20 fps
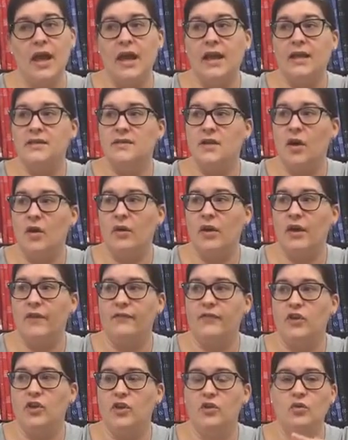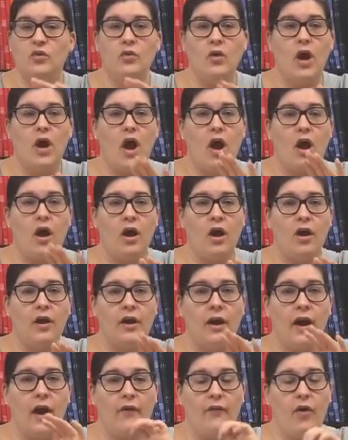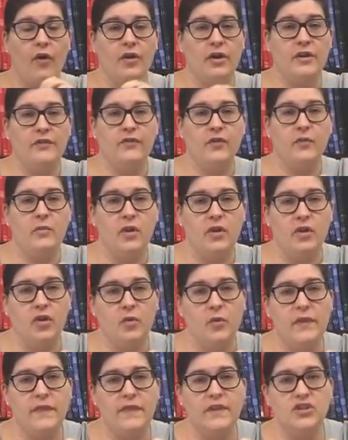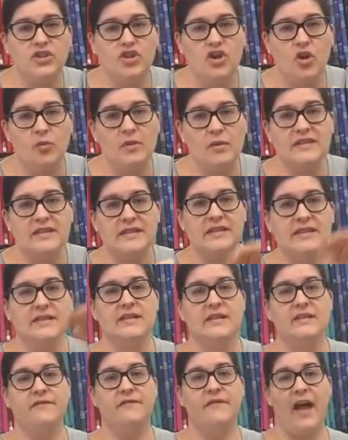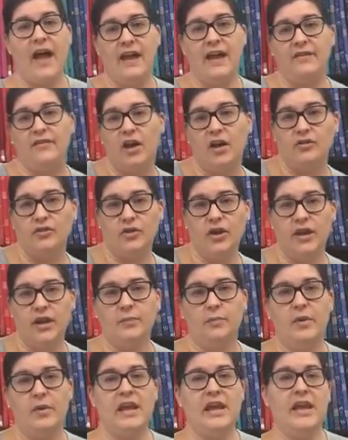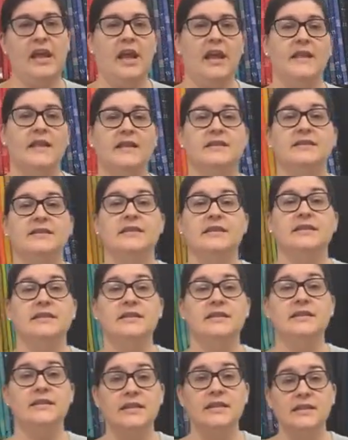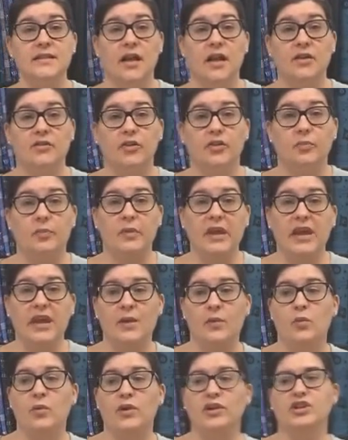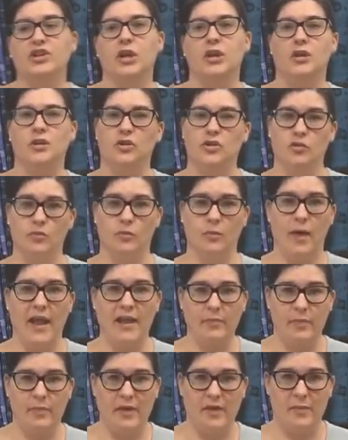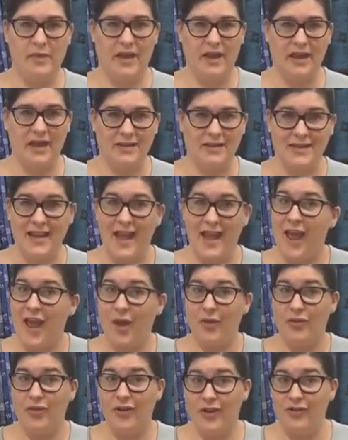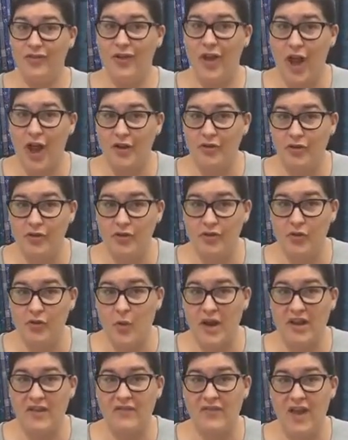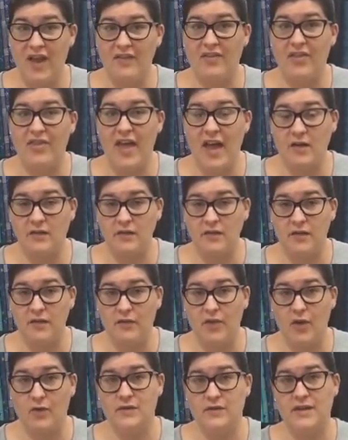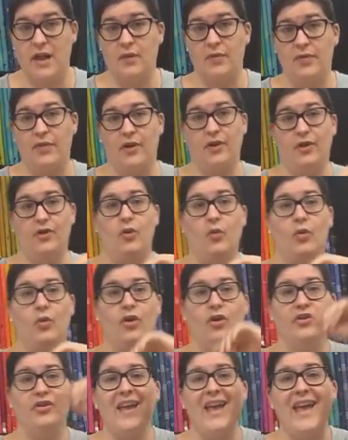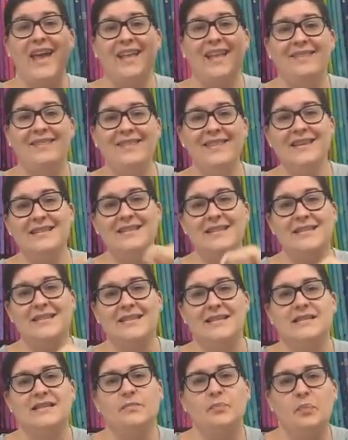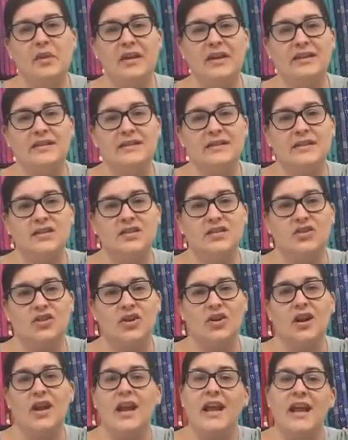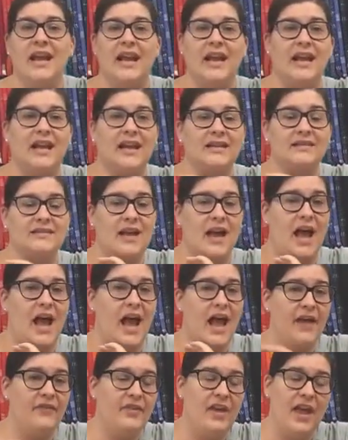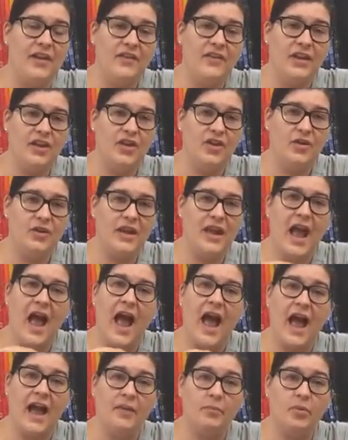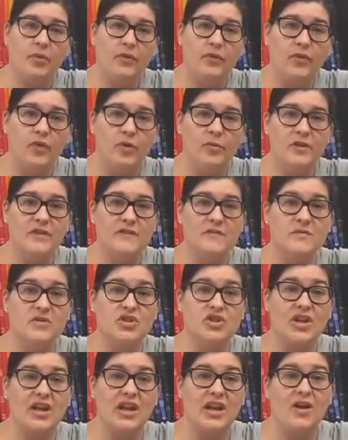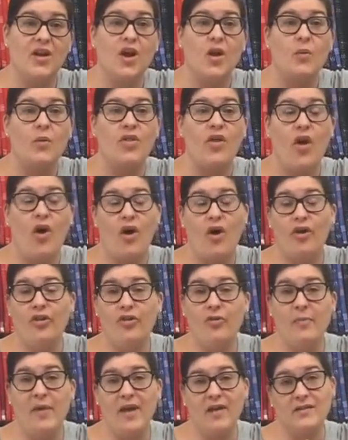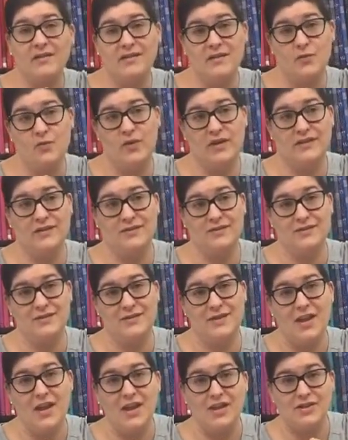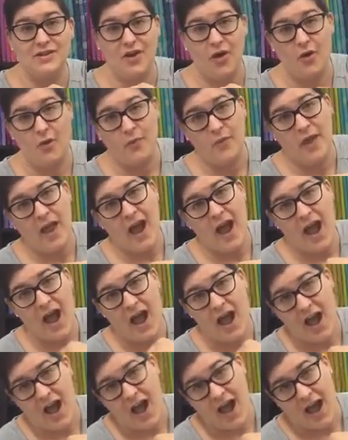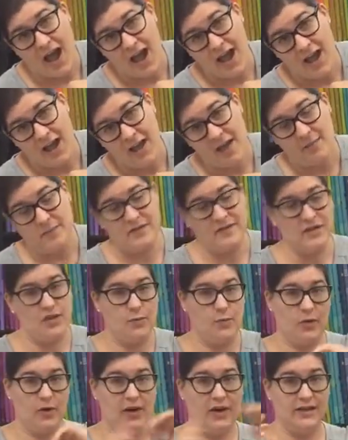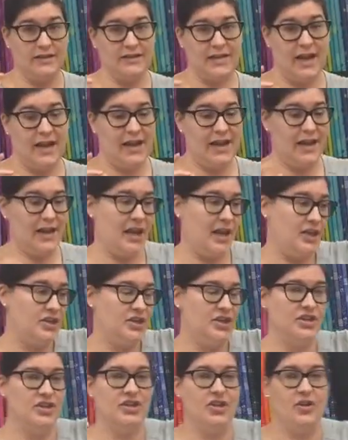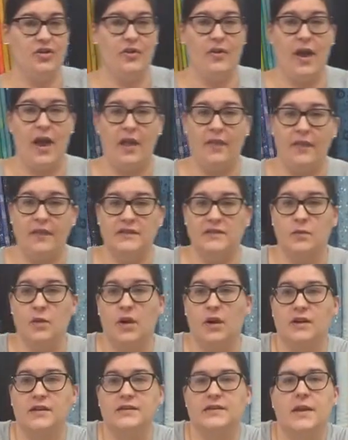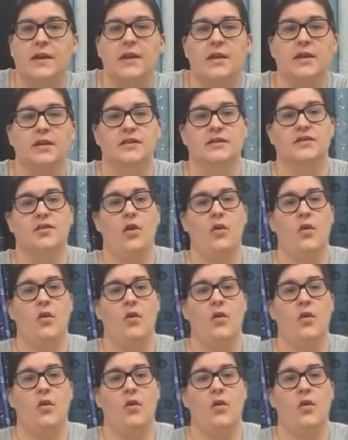So if you are already familiar with the Janome 6500p and the 6600p, which you might be because there's 125,000 of those out there in the world, this is its big sister. It gets a heavy-duty, high-performance machine with all the bells and whistles. So I am super excited to show you how this works. So